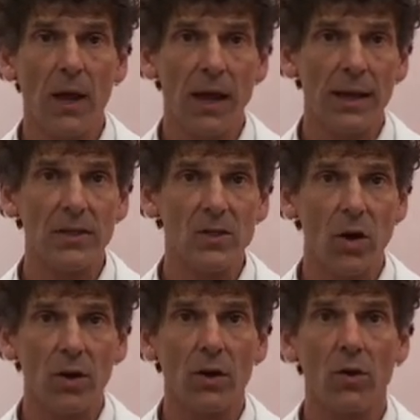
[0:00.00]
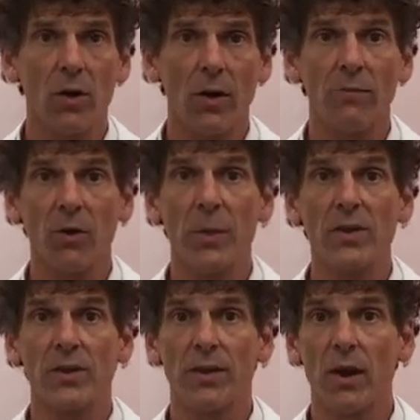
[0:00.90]
and get started on your
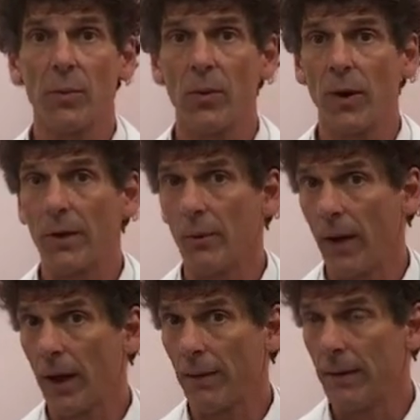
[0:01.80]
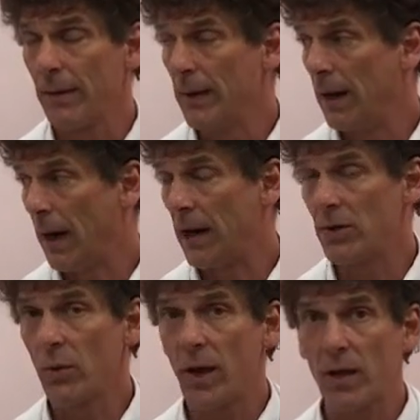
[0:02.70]
inflammation therapy right away. I do
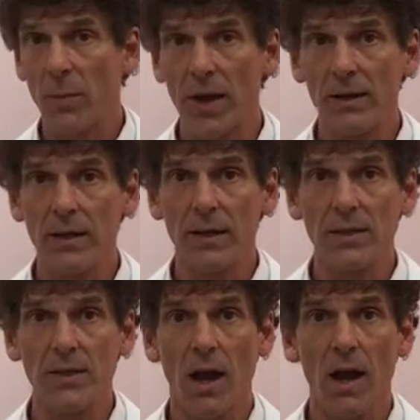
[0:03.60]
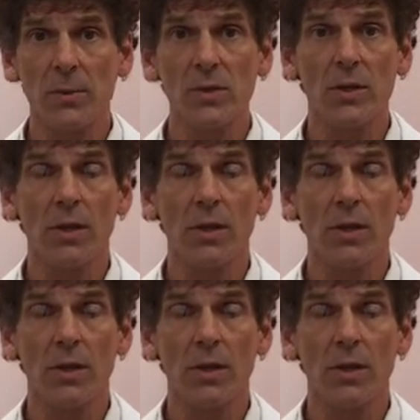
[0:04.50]
recommend it in these times.